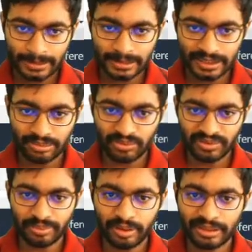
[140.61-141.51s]
The name of
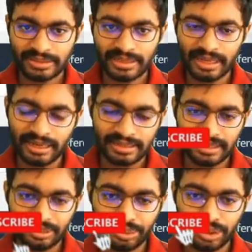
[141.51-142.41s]
the policy is R A S
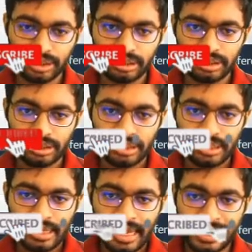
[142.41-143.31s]
I O T.
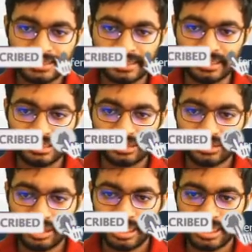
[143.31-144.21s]
Action.
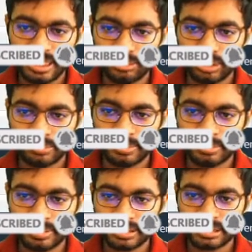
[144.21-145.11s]
So like I O T
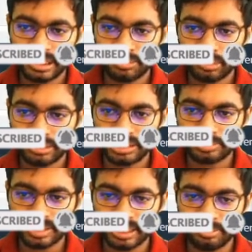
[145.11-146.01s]
publish, I O T
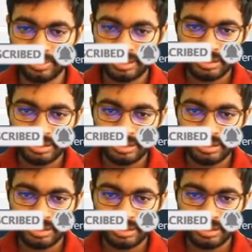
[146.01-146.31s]
subscribe.